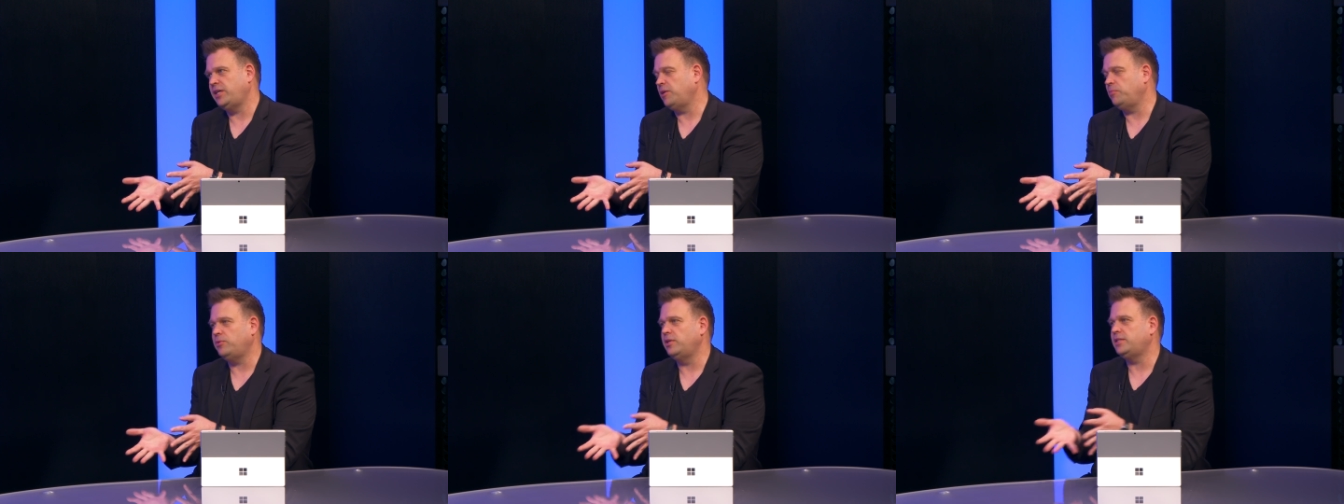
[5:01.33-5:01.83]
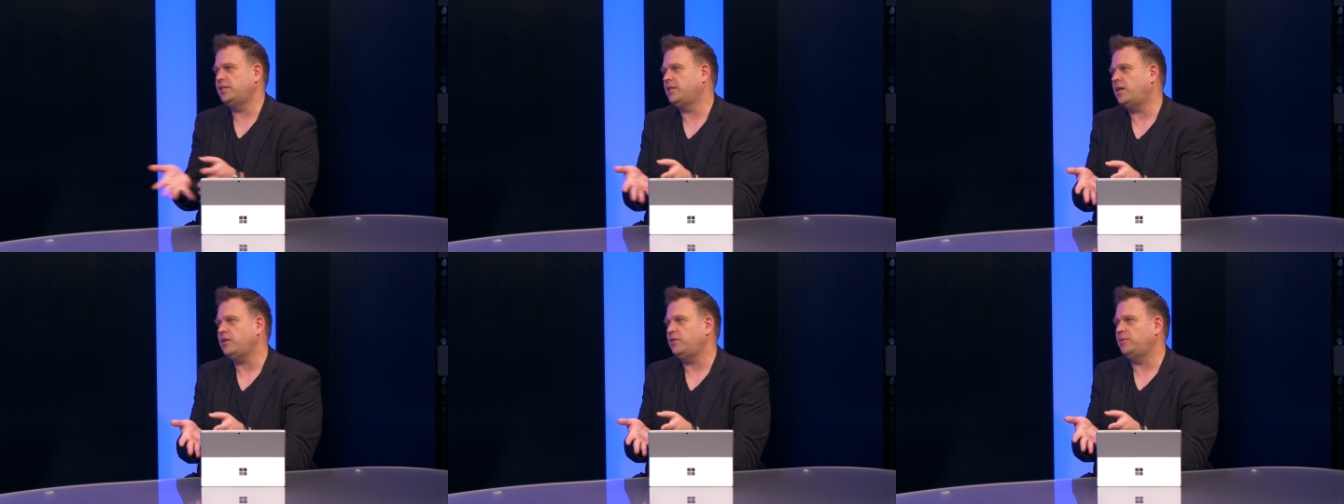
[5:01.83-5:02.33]
data points and
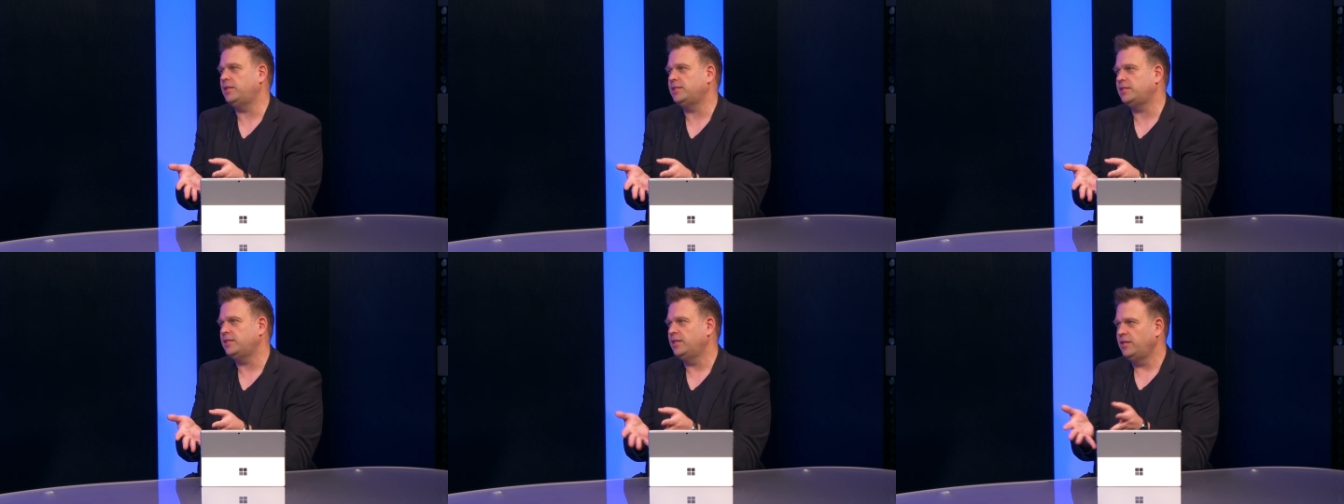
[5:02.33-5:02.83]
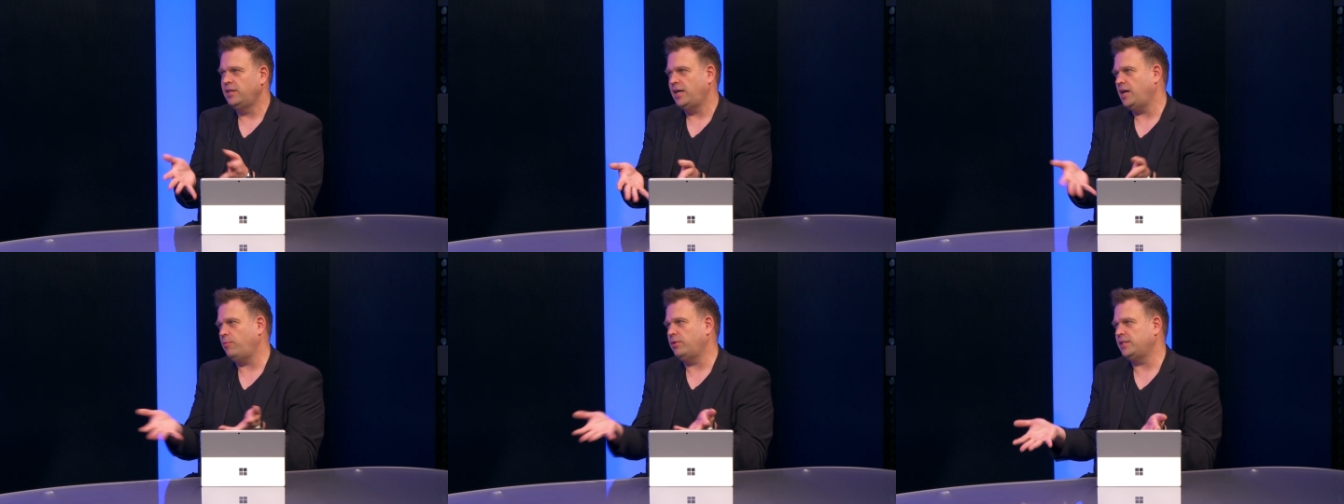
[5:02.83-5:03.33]
documents
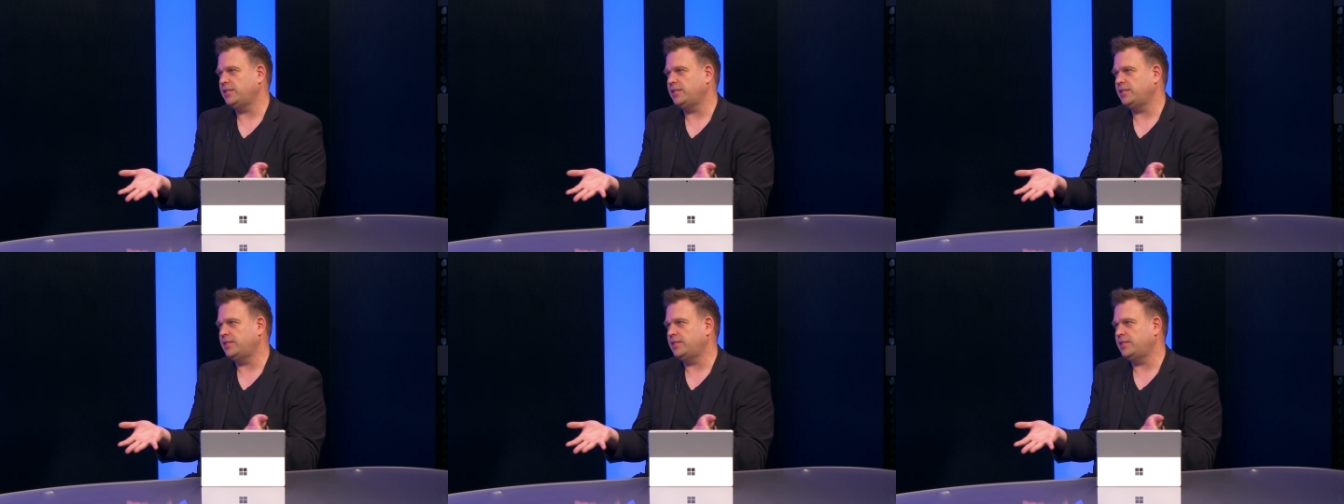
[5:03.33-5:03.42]
How would it